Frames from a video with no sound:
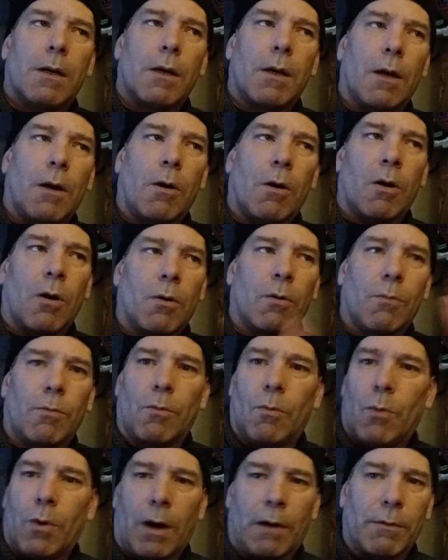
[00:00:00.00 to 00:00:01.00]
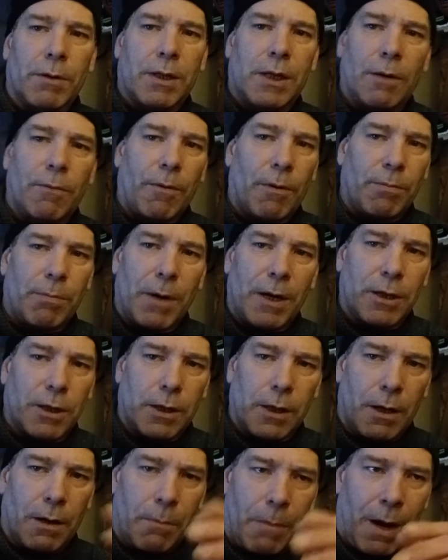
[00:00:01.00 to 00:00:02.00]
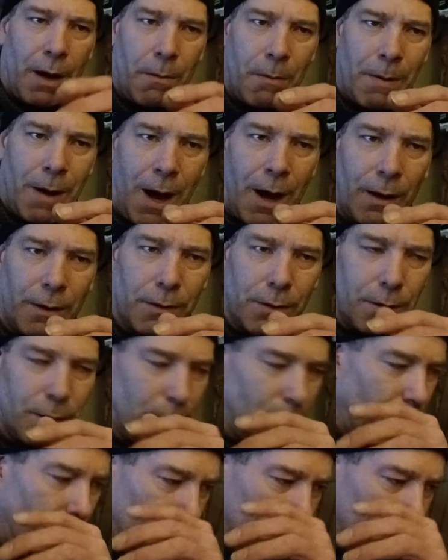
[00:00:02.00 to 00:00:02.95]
you know, when I receive information in the mailbox,